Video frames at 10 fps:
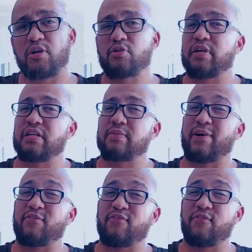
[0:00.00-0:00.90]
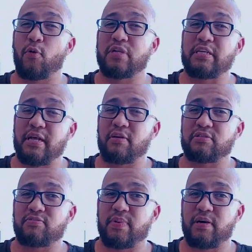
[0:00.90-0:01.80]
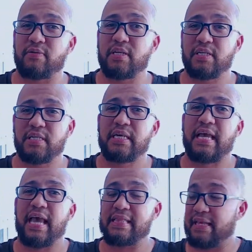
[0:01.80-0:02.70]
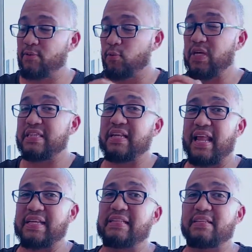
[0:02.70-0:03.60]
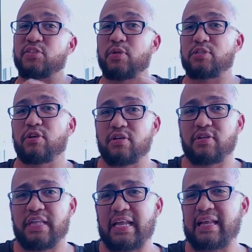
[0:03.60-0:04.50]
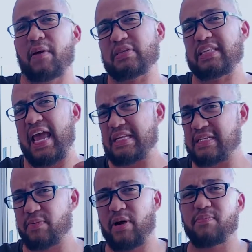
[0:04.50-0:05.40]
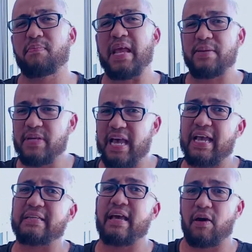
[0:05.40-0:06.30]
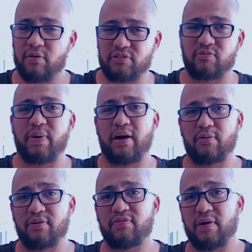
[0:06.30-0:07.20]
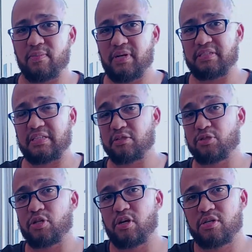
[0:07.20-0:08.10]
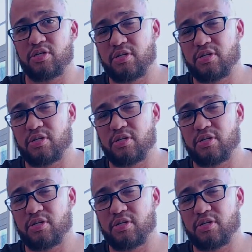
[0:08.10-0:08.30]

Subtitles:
you're getting about 14 hours of power. And then with the lighting switched on to that, I was catching about maybe 8 hours of power from a single charge.